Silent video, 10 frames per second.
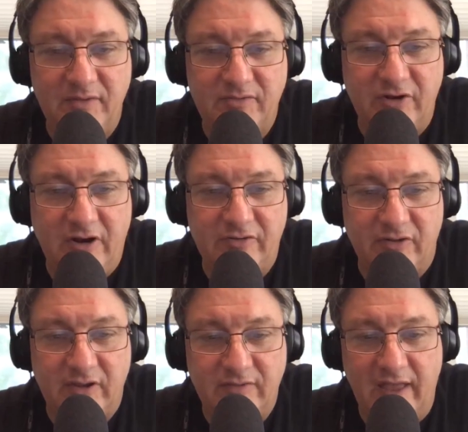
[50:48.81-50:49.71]

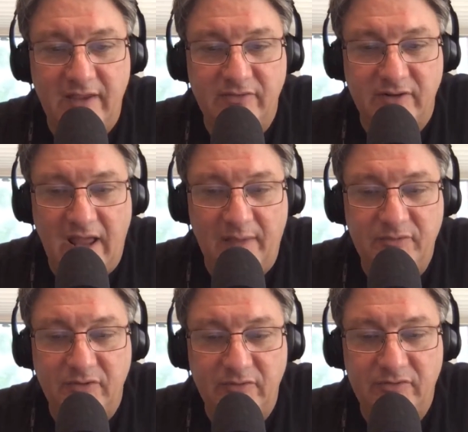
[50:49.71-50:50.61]
seriously, that is an
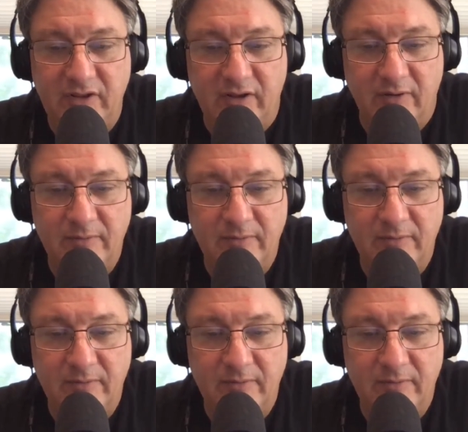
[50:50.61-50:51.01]
absolute steal.